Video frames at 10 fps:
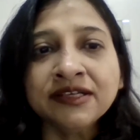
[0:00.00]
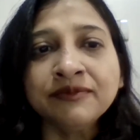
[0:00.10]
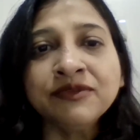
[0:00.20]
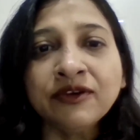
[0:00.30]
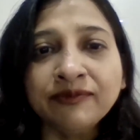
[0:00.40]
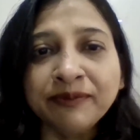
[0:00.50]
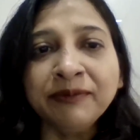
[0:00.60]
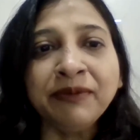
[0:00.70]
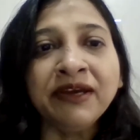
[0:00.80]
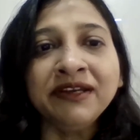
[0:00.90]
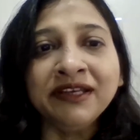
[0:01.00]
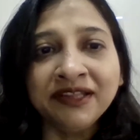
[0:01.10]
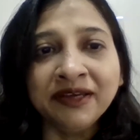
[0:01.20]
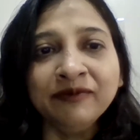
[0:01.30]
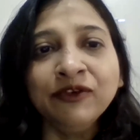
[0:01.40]
in terms of
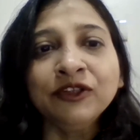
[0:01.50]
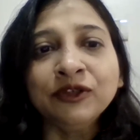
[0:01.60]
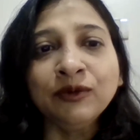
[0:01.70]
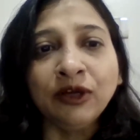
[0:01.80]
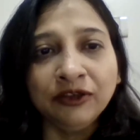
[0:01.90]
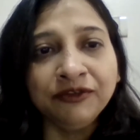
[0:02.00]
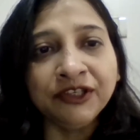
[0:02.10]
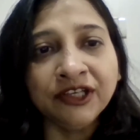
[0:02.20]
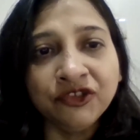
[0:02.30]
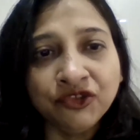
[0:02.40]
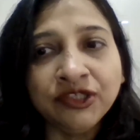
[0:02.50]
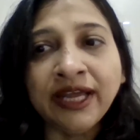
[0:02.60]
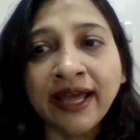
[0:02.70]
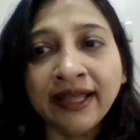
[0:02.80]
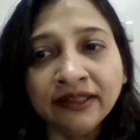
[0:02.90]
preparing them for the
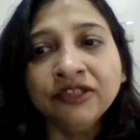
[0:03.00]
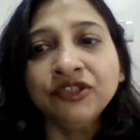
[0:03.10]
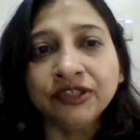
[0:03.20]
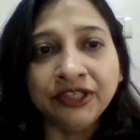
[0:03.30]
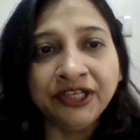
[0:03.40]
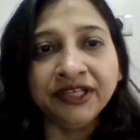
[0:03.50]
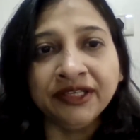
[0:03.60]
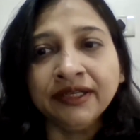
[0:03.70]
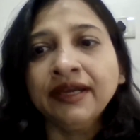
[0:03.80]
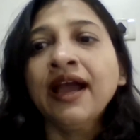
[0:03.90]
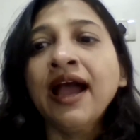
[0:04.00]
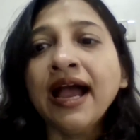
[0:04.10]
qualification and the journey,